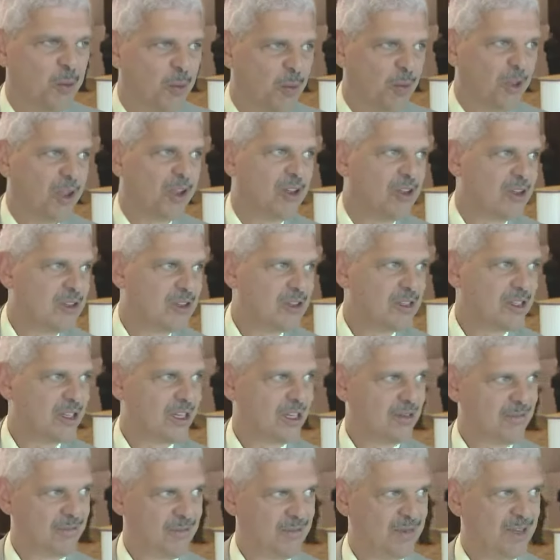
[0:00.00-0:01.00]
because
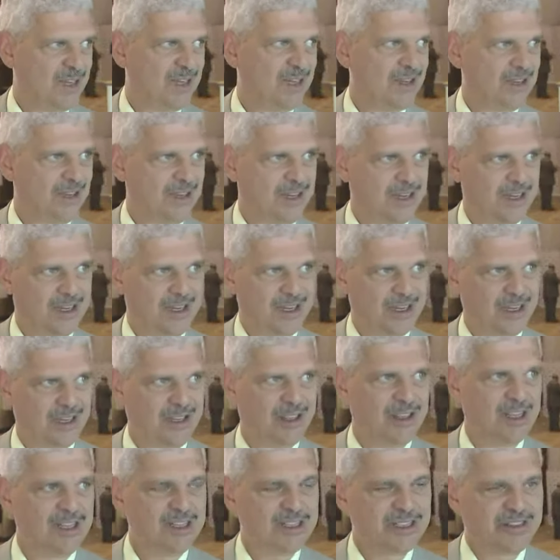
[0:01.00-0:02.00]
um, uh,
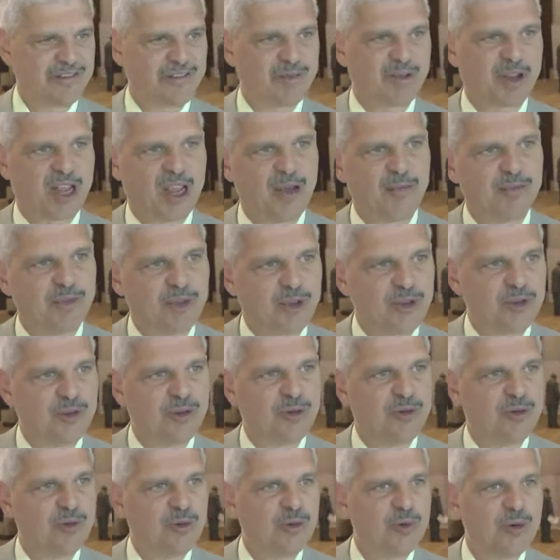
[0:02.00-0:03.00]
things have come
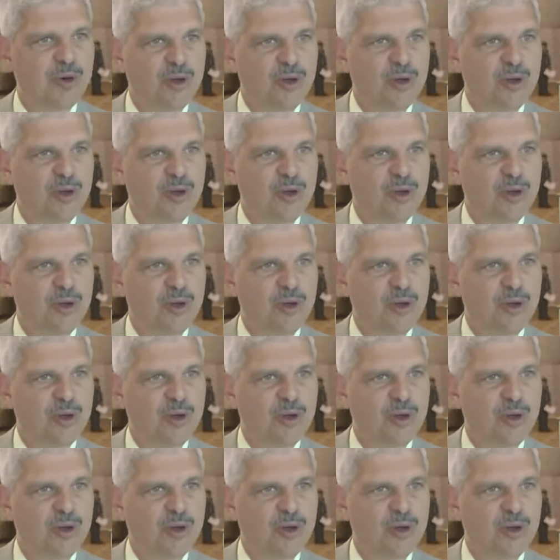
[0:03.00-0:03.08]
to